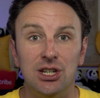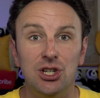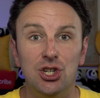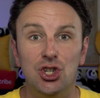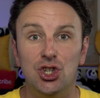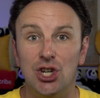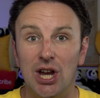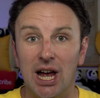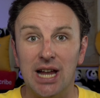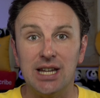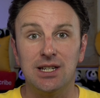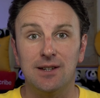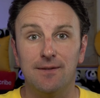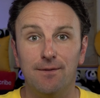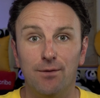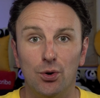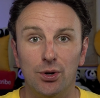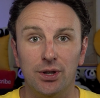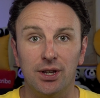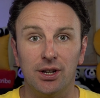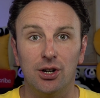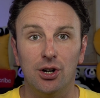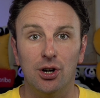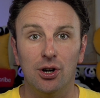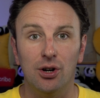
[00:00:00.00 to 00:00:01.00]
just for
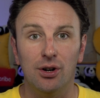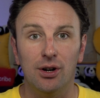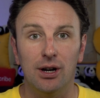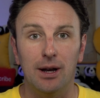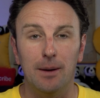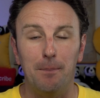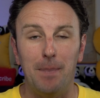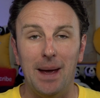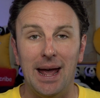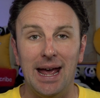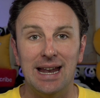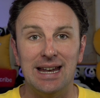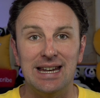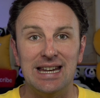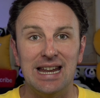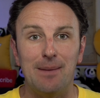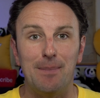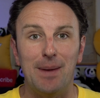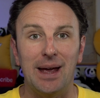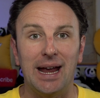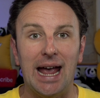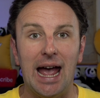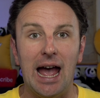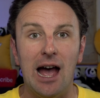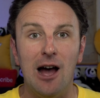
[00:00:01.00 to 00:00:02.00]
the current
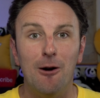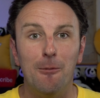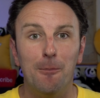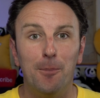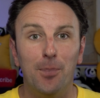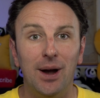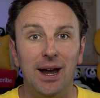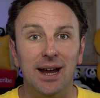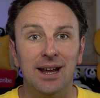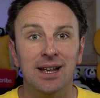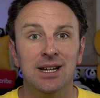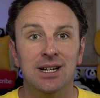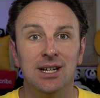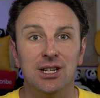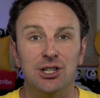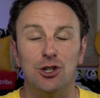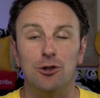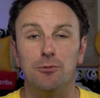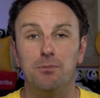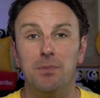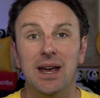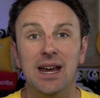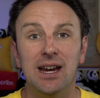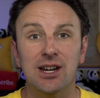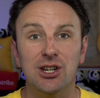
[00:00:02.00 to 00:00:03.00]
pandemic outbreak, so
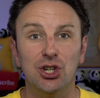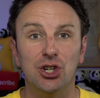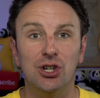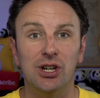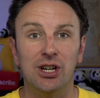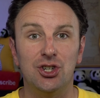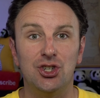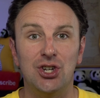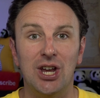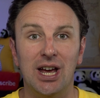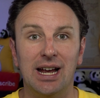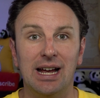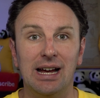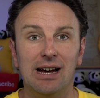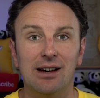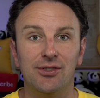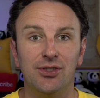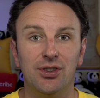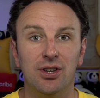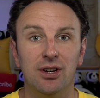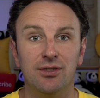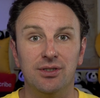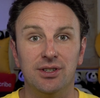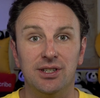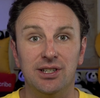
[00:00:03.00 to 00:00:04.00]
make sure to check out
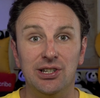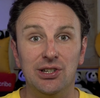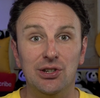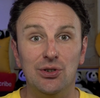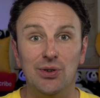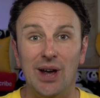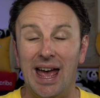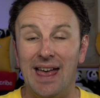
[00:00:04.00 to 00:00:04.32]
those too.